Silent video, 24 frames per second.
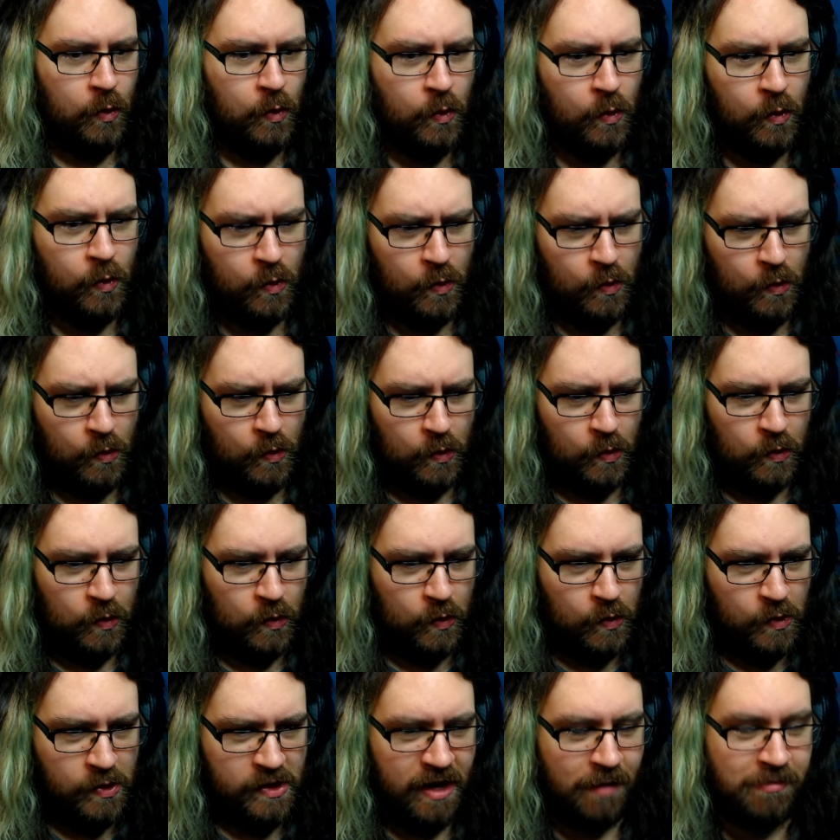
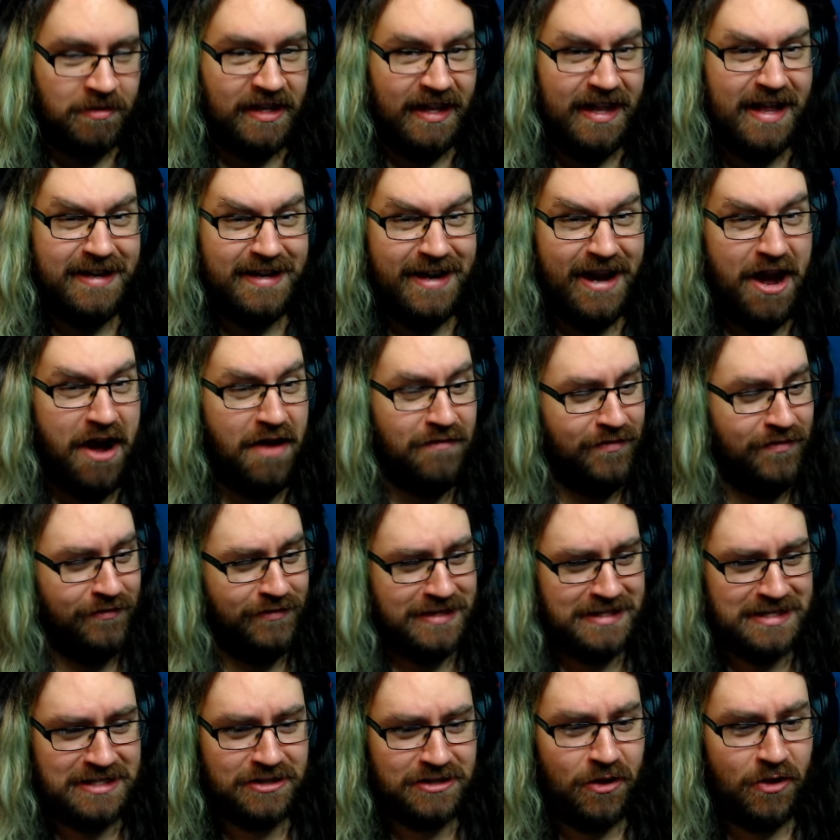ooh, I'm glad half of
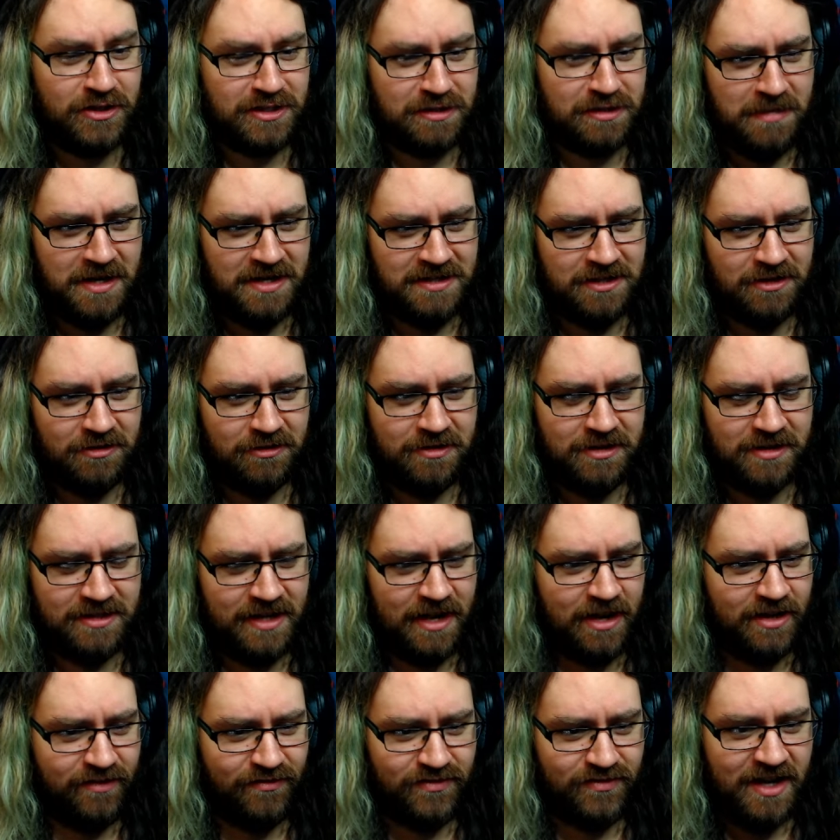this is automated, because
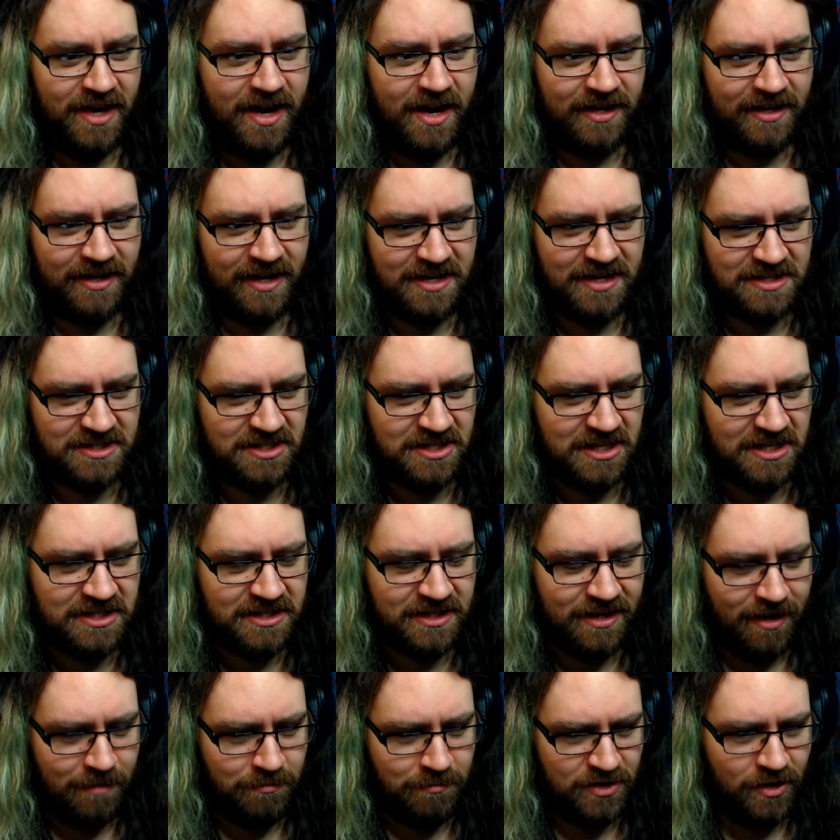I'd have died like
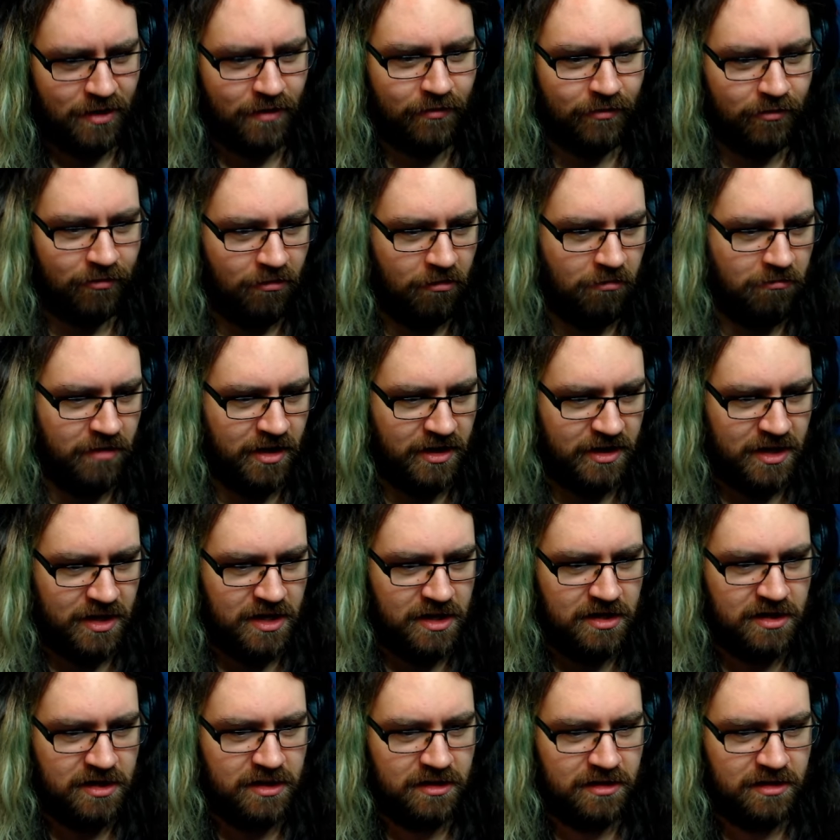six times over already.